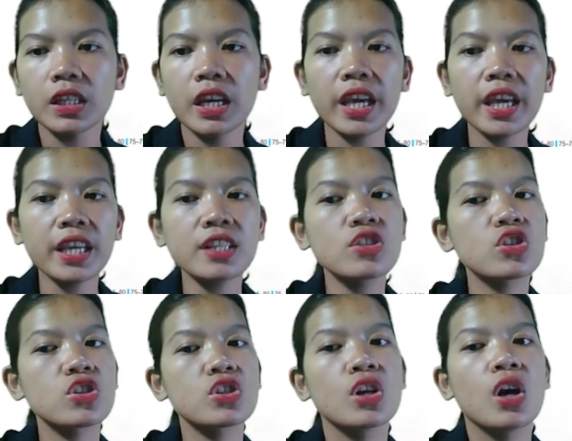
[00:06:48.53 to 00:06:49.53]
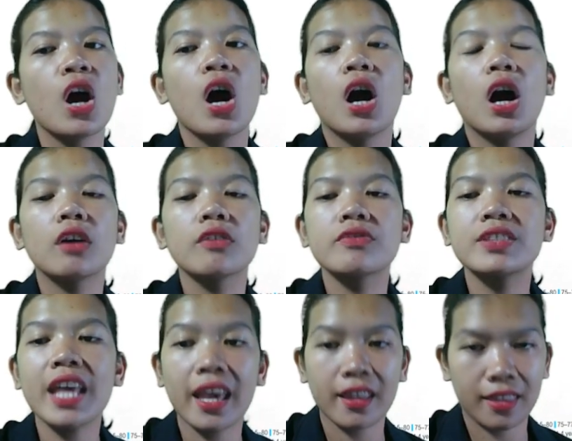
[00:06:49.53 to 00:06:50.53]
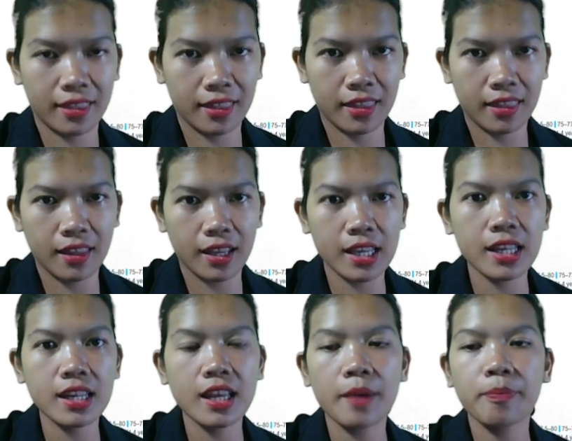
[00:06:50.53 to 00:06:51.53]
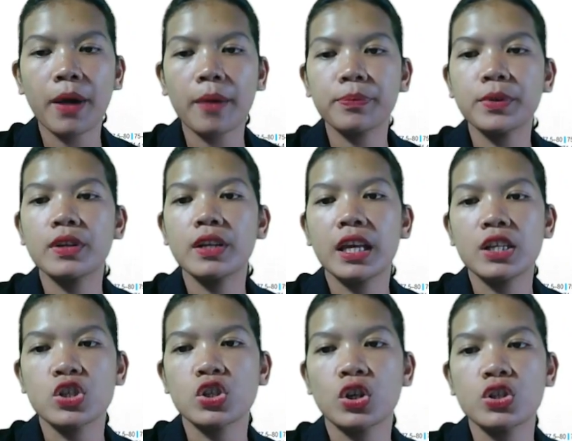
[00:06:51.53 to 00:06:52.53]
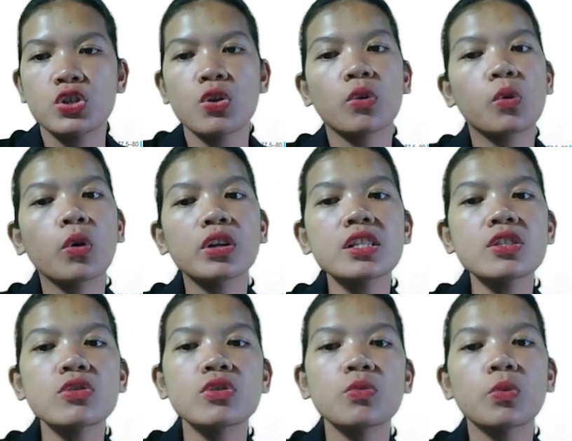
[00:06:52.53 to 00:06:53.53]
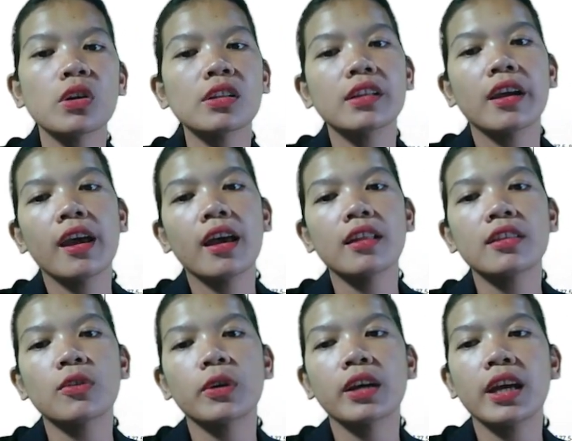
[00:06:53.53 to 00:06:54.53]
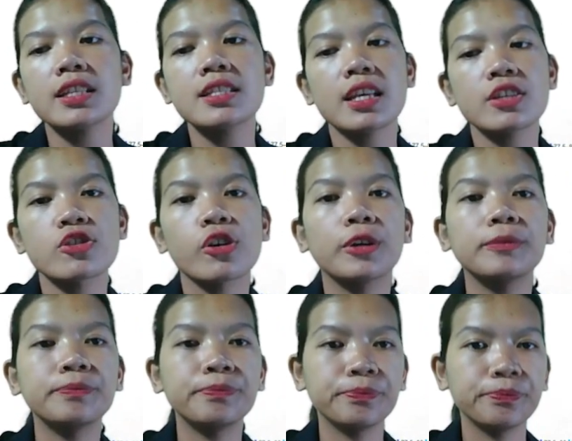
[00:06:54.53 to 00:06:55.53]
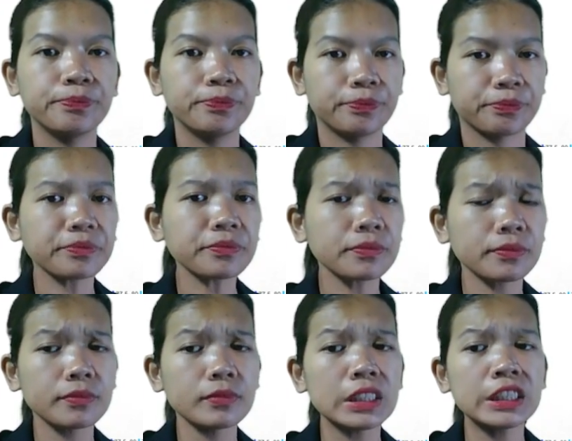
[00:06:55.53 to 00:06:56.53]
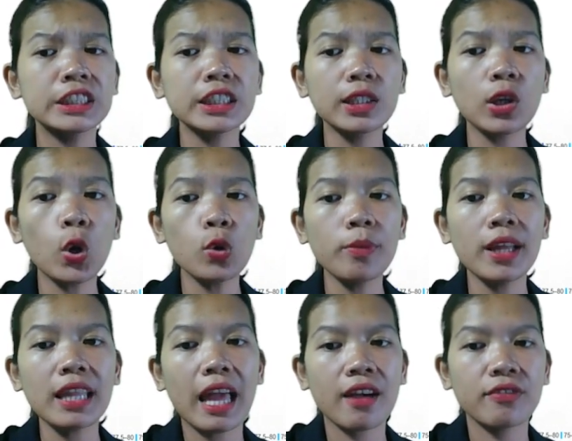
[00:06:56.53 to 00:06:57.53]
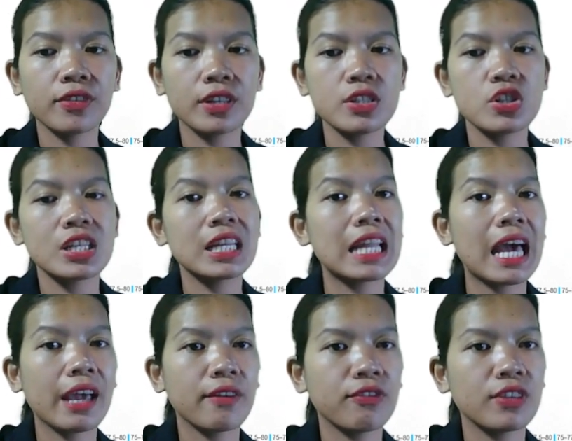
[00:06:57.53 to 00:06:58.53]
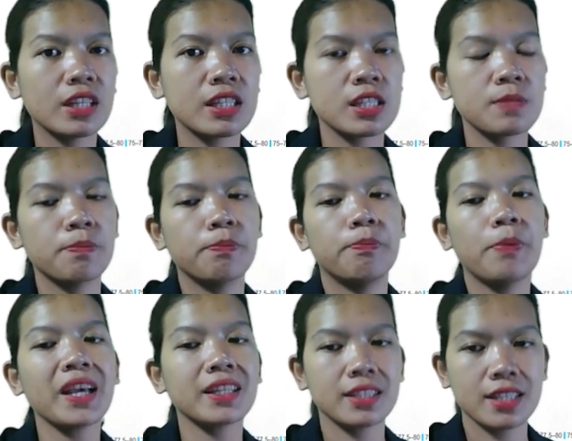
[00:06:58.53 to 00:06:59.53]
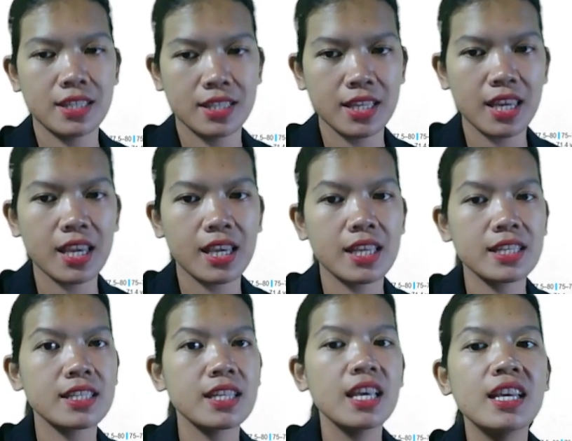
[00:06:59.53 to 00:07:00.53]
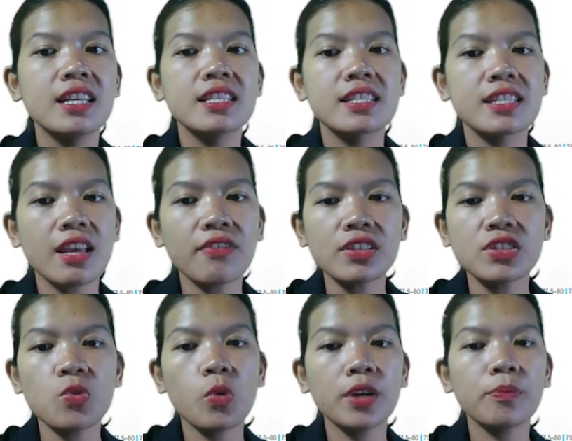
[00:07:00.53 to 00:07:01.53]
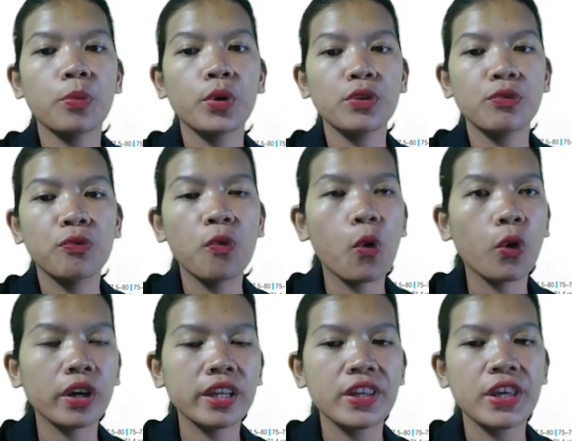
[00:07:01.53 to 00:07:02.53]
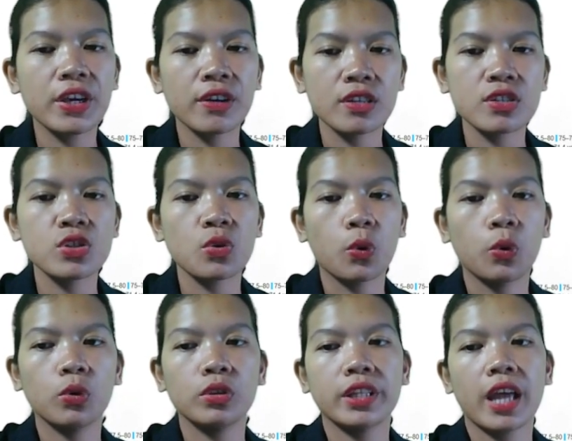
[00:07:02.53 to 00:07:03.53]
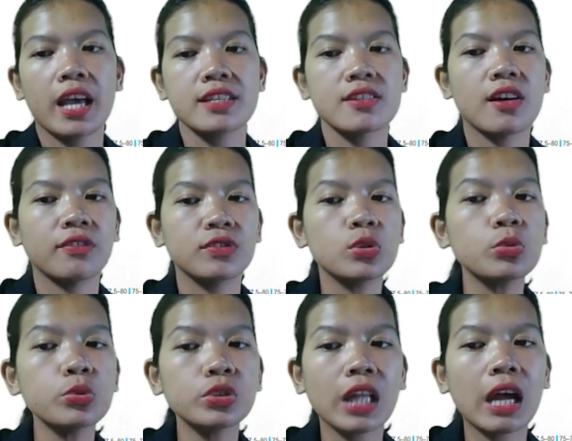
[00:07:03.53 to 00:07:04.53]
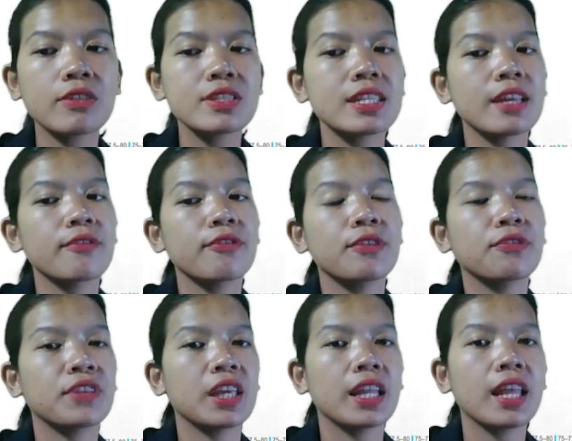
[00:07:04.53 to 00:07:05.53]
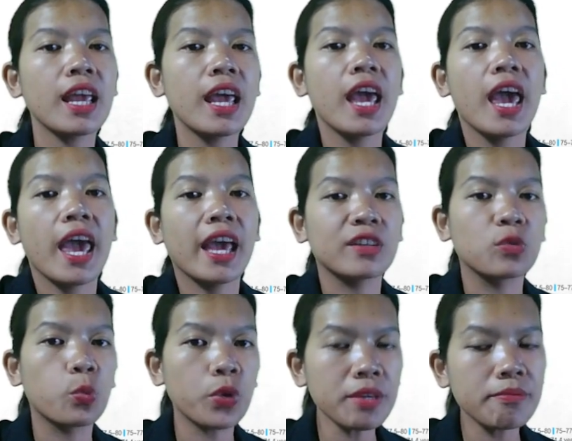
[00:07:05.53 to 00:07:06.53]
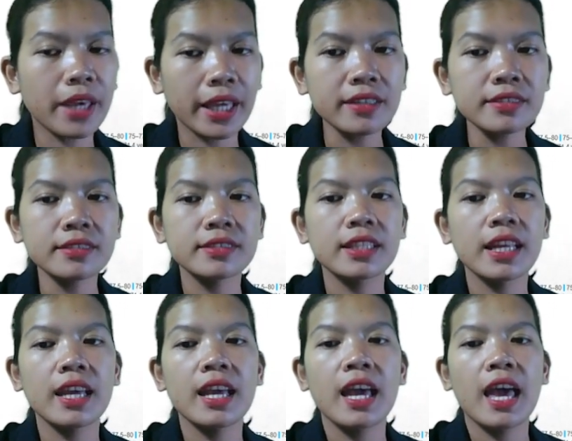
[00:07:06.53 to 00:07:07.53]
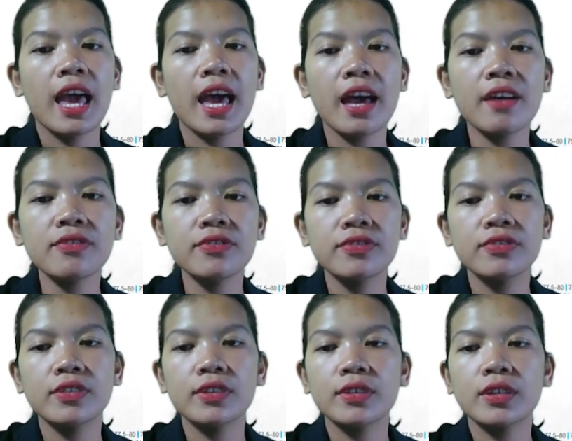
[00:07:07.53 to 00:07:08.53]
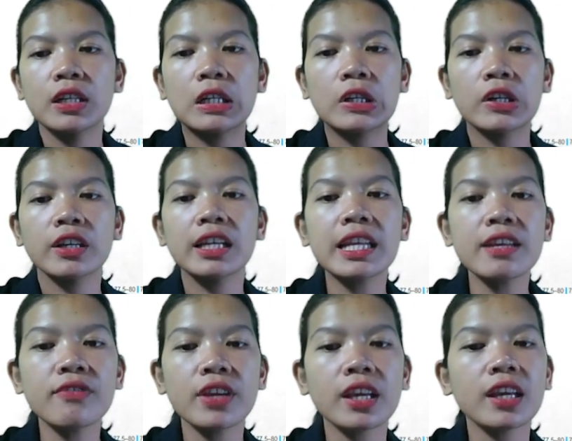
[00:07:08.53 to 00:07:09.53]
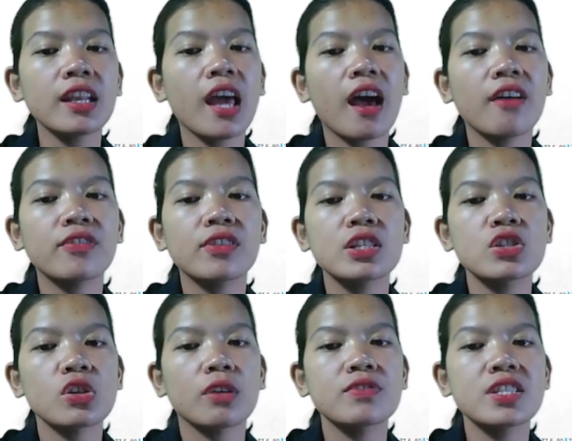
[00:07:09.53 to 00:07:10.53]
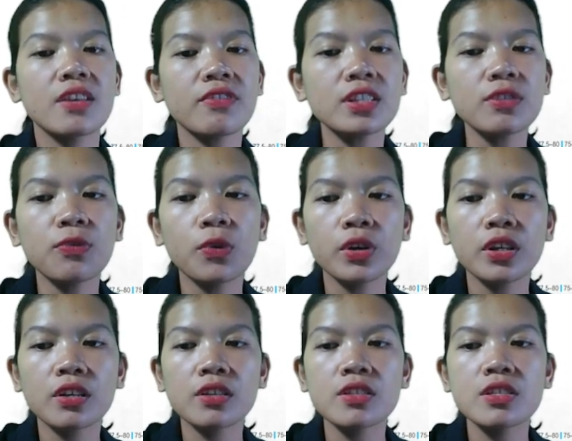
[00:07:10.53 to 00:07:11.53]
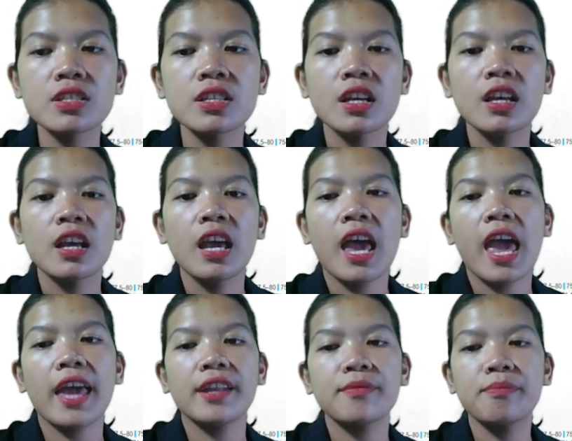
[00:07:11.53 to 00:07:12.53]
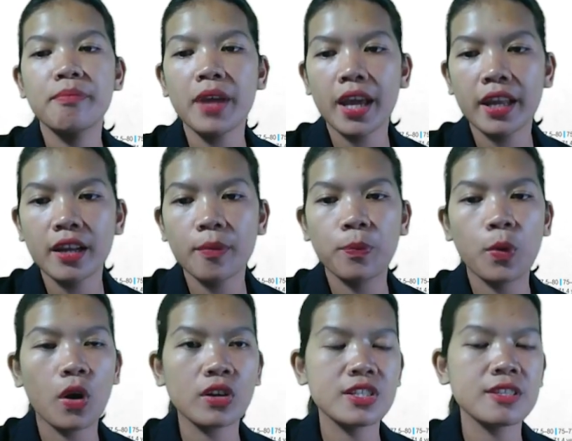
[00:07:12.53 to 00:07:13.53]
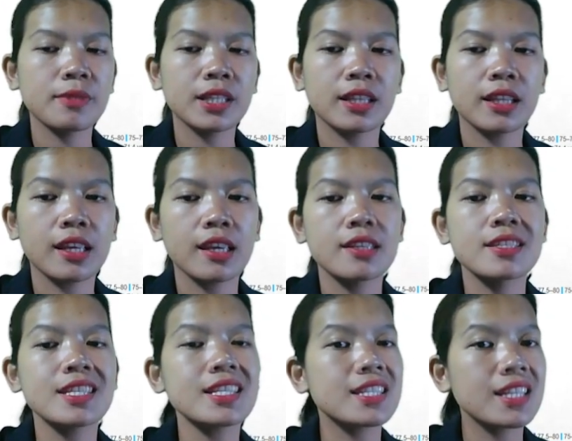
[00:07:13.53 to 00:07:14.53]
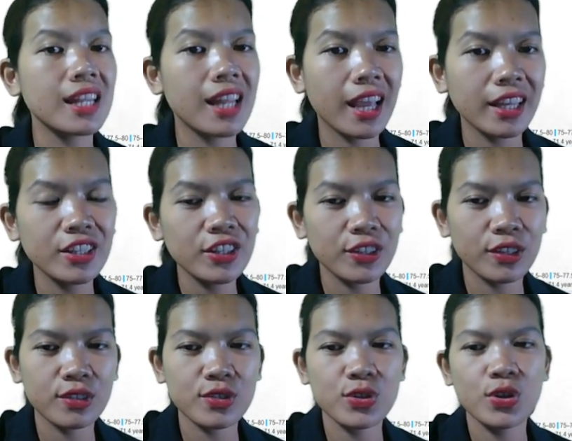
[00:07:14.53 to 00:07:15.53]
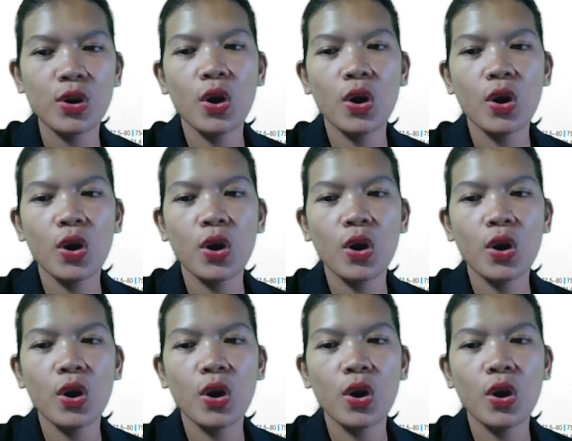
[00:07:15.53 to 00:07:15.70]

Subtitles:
age of death in a population. So according to the World Health Organization, the global average life expectancy is 71.4 years old as of 2015, and women have are living an average of 74 years and men approximately 69 years